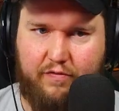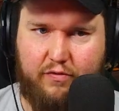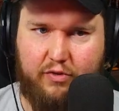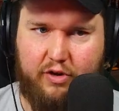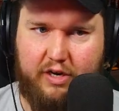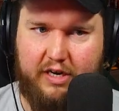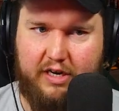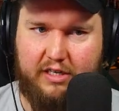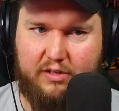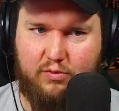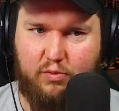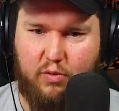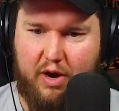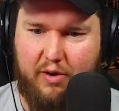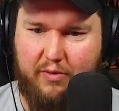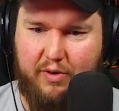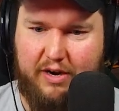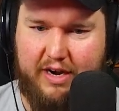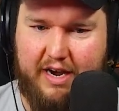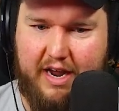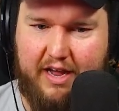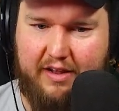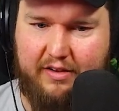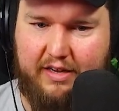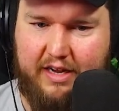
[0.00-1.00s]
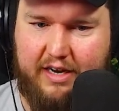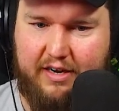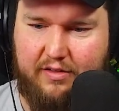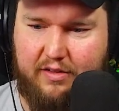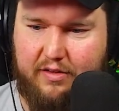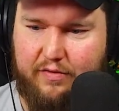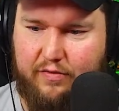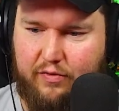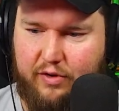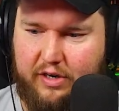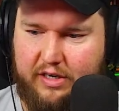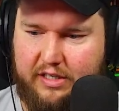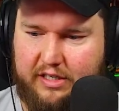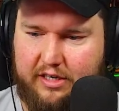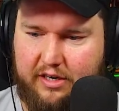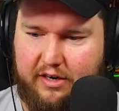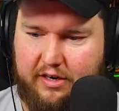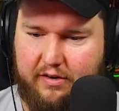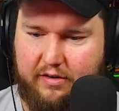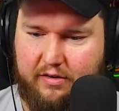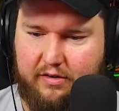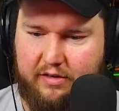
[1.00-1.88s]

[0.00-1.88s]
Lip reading: freeze. Why are we not landing the freeze there?